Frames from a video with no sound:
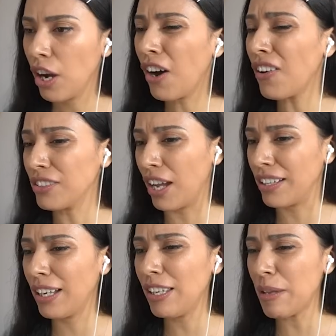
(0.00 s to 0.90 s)
Hold on,
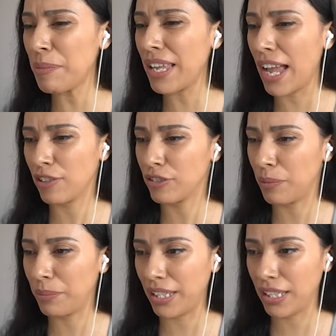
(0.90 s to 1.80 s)
let me handle
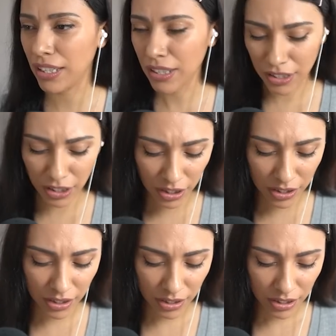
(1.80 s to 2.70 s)
something.
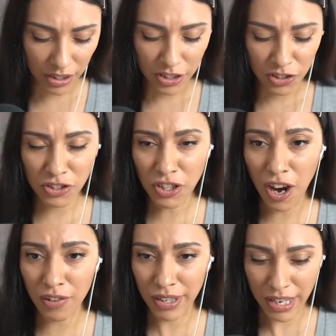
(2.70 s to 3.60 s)
Look,
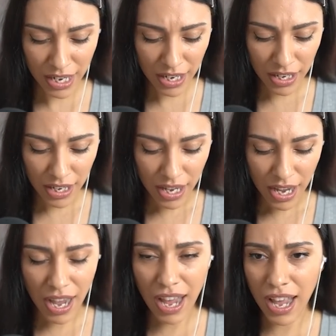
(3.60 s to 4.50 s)
sorry,
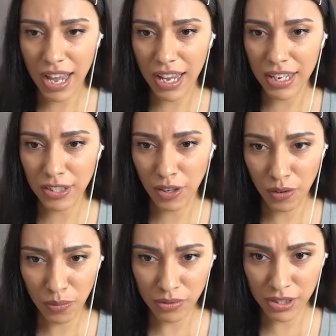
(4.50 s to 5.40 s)
I
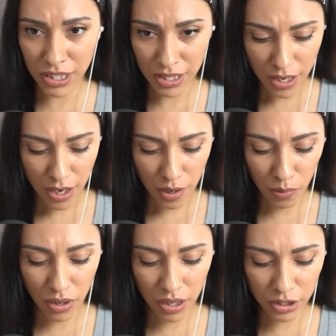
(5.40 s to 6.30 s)
don't
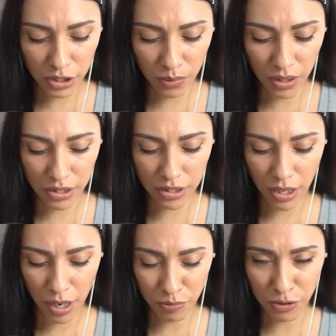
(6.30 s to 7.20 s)
want to
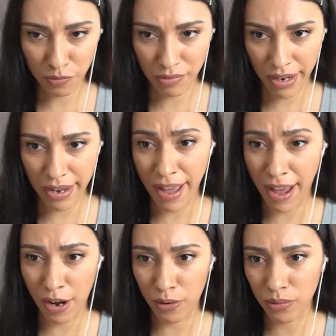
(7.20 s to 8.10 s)
adopt right
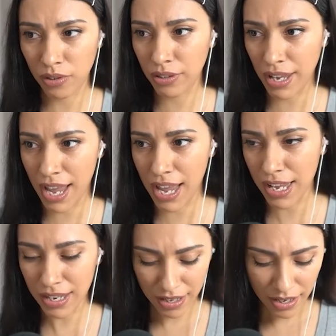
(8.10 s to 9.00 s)
now, okay?